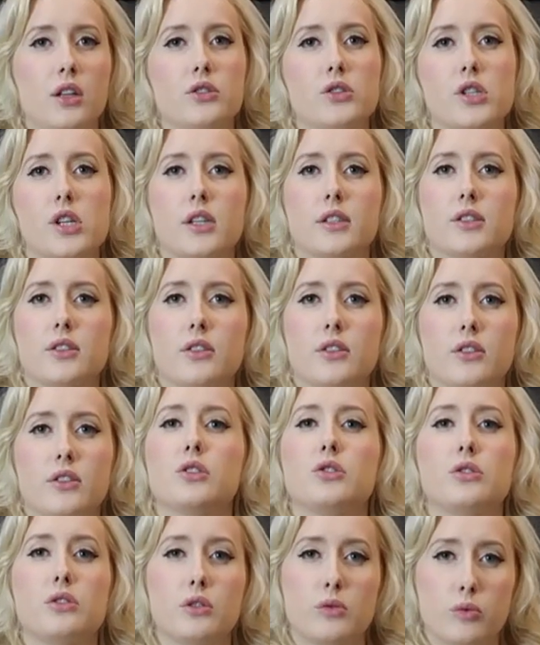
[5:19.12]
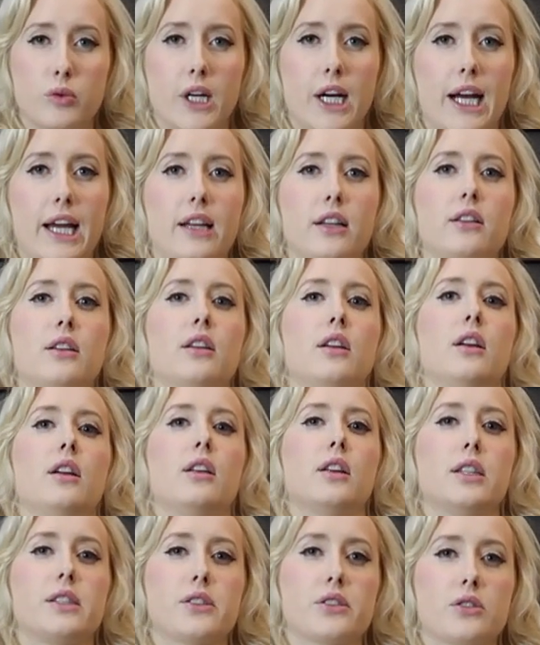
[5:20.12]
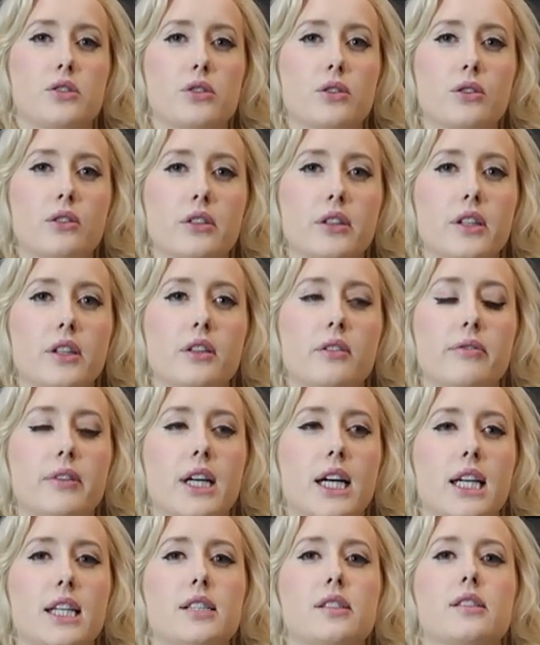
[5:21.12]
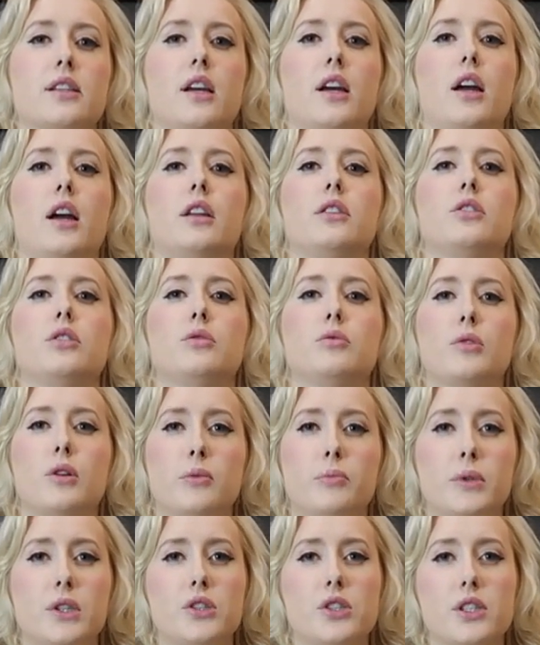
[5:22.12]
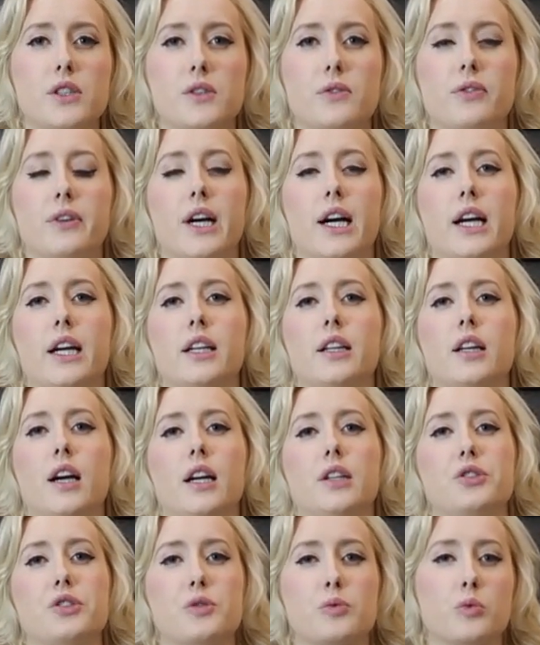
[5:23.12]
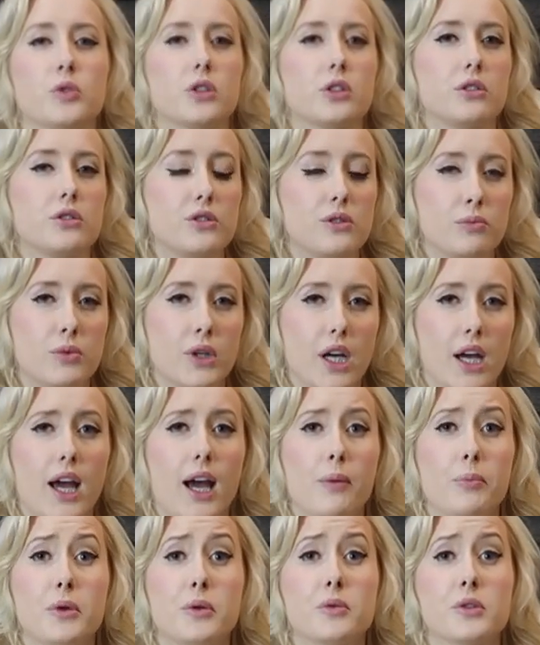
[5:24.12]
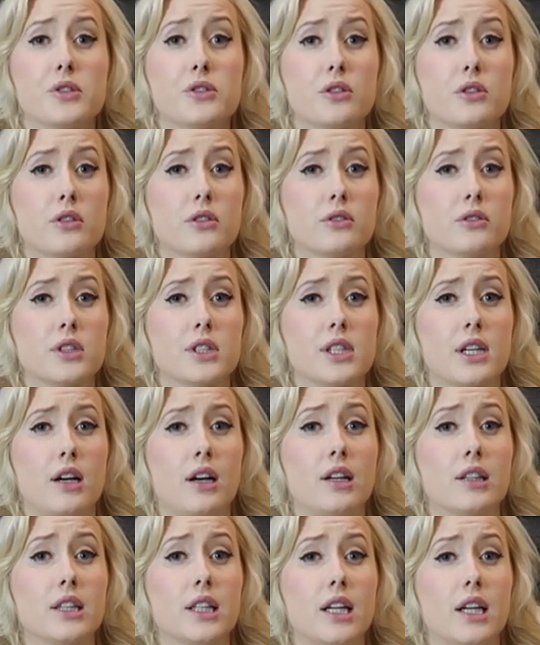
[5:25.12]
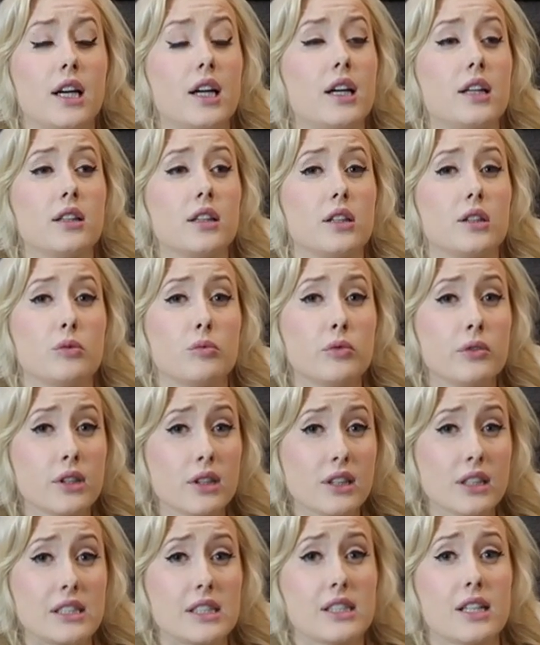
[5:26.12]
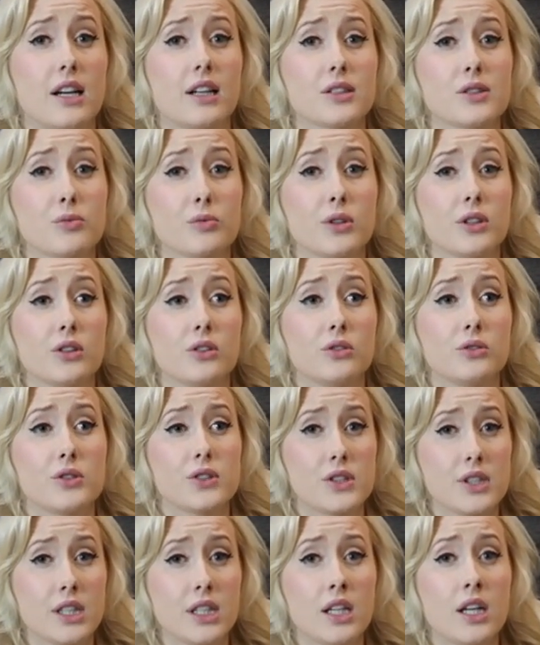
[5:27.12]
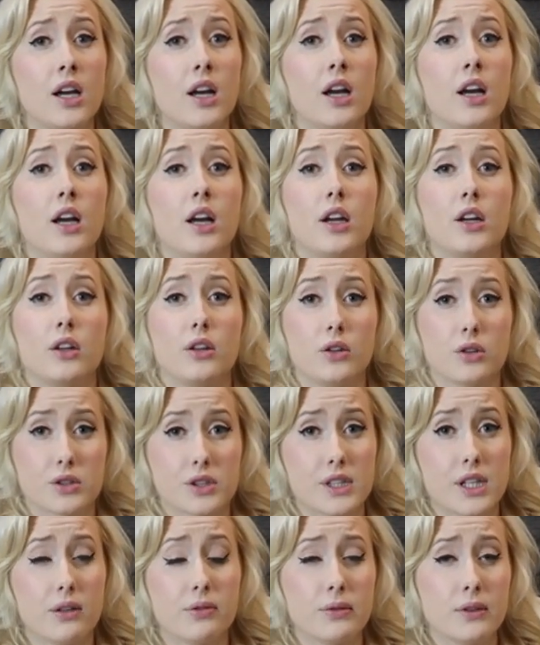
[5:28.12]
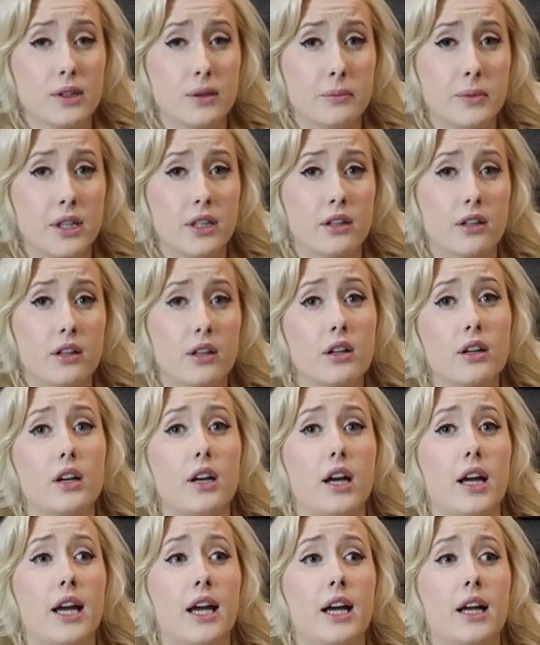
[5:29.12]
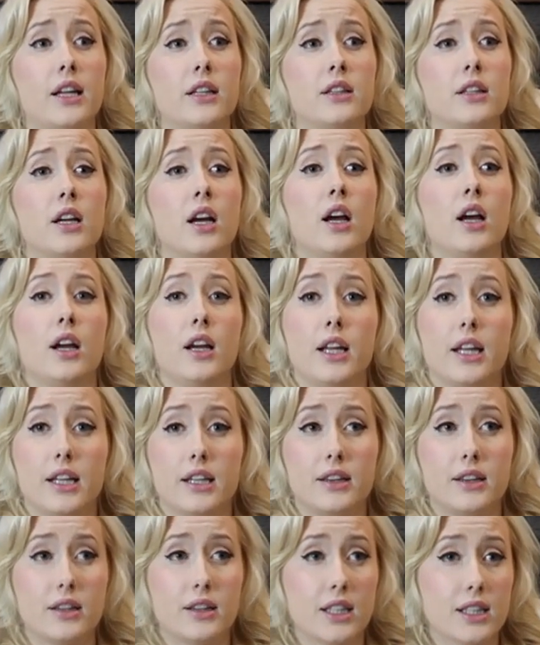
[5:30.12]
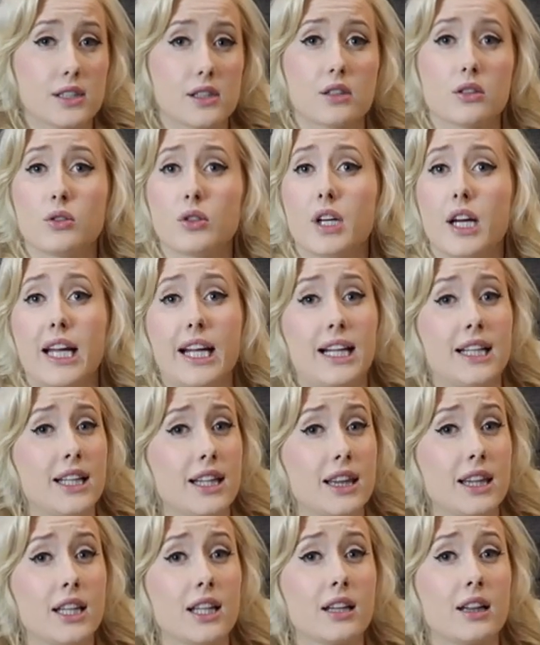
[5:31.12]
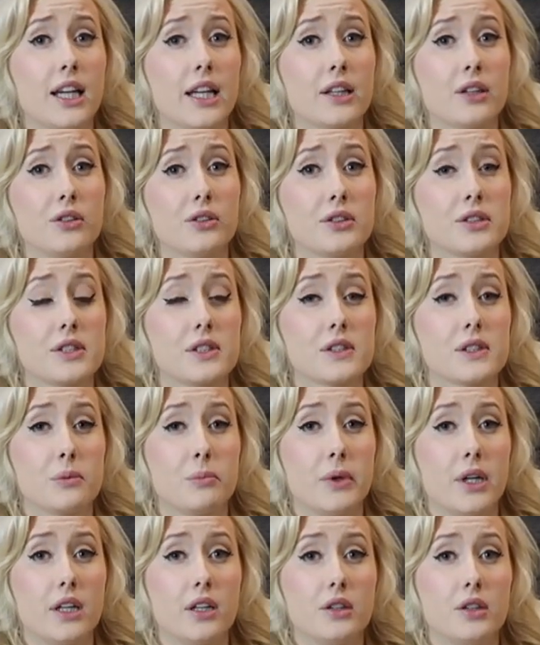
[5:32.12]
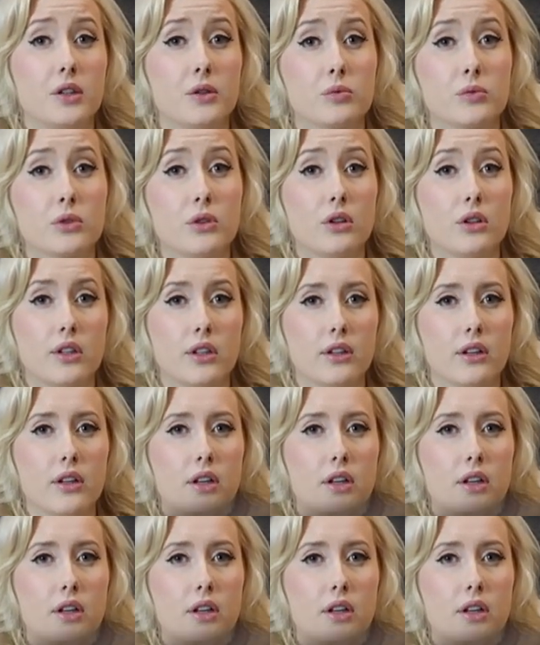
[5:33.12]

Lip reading: Just do it right. Listen to all the advice and you will be just fine. I just want you to be happy with your result, and it really sucks when you see yourself in the mirror and it doesn't look anything like you anticipated it would look.